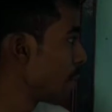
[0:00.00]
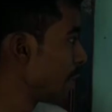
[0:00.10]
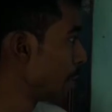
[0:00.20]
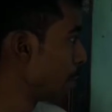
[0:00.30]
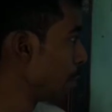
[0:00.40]

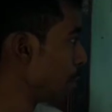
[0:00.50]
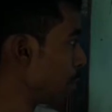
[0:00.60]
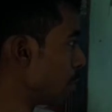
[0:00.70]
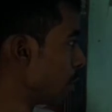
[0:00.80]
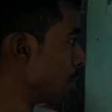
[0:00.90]
in
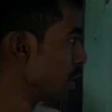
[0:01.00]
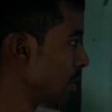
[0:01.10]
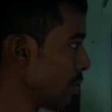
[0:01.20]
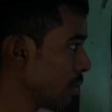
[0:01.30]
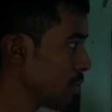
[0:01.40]

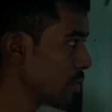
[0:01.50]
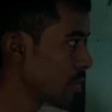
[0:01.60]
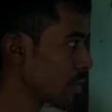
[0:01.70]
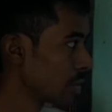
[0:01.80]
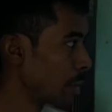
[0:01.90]
Permian,
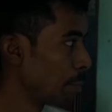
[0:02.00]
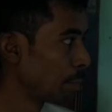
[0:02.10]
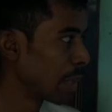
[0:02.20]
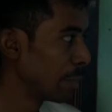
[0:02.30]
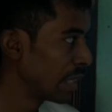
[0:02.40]
the
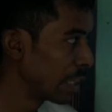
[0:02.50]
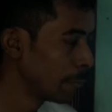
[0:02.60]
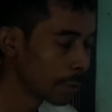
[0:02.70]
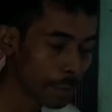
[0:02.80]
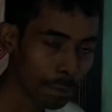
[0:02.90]
primitive
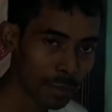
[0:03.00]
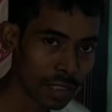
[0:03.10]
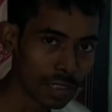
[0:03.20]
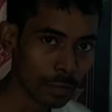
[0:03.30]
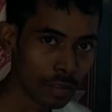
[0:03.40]

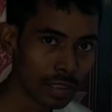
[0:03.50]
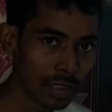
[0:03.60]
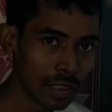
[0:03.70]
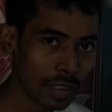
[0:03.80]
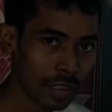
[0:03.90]
reptile,
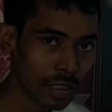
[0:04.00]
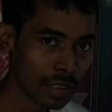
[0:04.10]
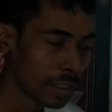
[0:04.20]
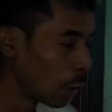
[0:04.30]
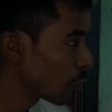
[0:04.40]
okay,
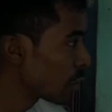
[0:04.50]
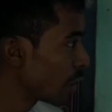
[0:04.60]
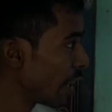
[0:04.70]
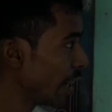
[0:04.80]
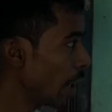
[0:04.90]
now
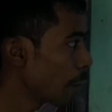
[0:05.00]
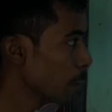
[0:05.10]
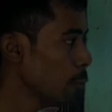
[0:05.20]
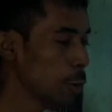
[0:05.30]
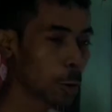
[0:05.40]
they are
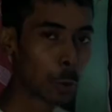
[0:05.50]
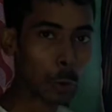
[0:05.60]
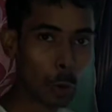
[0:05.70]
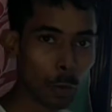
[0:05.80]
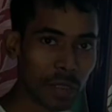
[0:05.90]
going to
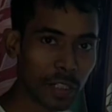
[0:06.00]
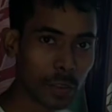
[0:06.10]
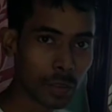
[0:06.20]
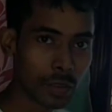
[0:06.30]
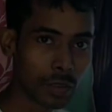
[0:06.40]
dominate
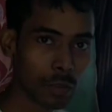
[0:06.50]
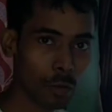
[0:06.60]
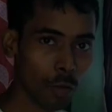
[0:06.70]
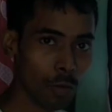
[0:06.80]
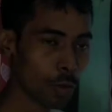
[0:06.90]

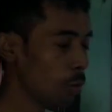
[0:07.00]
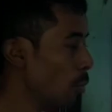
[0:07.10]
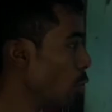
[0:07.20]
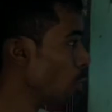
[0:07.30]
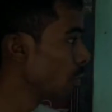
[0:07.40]
over
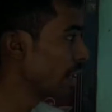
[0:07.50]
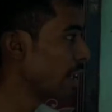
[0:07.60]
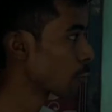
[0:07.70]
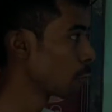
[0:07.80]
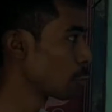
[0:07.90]
whom they
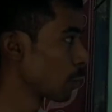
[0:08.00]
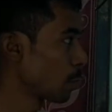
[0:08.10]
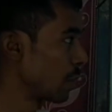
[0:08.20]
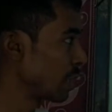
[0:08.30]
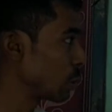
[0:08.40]
are going to
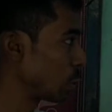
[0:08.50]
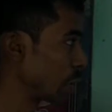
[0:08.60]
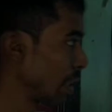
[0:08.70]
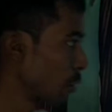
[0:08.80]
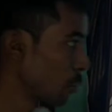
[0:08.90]
replace. So
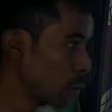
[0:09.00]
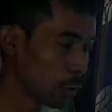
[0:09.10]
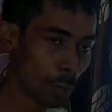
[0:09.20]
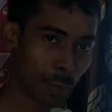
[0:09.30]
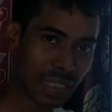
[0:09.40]
they are going to
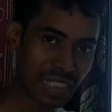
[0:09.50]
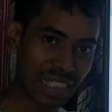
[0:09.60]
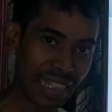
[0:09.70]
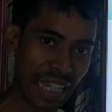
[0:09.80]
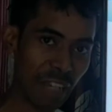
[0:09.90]
replace
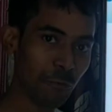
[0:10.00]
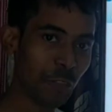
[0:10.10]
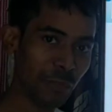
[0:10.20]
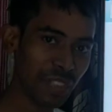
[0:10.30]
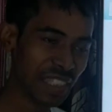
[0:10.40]
the
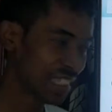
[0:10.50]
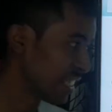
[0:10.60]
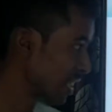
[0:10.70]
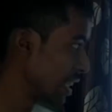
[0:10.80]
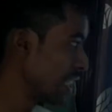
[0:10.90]
amphibians.
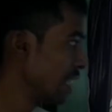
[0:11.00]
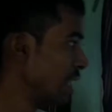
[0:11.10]
Okay.